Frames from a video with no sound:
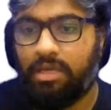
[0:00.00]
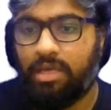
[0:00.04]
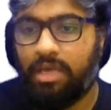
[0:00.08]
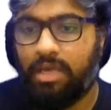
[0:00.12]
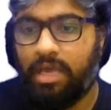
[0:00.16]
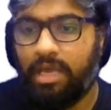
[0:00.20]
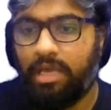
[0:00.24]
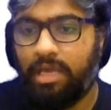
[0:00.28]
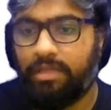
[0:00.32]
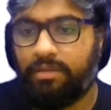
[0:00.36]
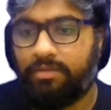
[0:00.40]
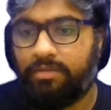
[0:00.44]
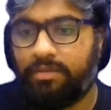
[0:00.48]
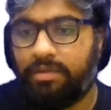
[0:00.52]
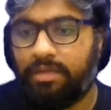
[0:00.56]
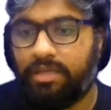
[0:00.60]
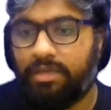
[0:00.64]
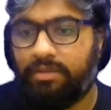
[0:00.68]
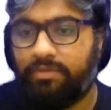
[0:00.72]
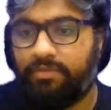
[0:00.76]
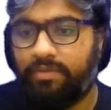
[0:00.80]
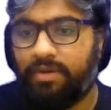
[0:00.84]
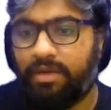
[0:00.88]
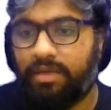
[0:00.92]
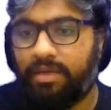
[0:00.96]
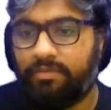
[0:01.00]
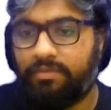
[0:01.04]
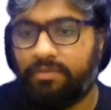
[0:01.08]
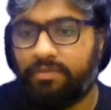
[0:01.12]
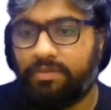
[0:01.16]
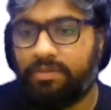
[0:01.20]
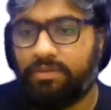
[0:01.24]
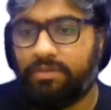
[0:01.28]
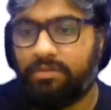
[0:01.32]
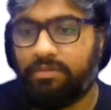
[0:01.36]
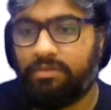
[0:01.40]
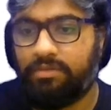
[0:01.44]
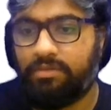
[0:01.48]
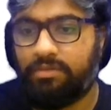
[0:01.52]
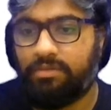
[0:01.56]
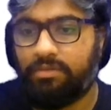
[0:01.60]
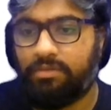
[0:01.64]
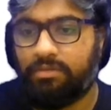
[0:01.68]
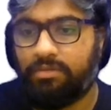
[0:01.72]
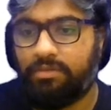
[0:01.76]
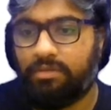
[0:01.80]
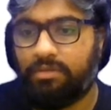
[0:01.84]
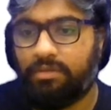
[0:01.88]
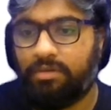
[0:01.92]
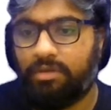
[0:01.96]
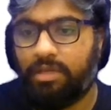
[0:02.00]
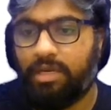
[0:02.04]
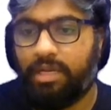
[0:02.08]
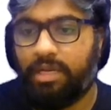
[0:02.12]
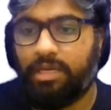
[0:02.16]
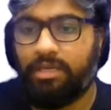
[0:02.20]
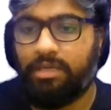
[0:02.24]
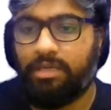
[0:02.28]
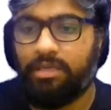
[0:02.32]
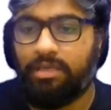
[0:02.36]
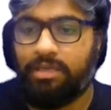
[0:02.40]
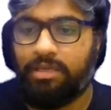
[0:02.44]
and 3 fives, right?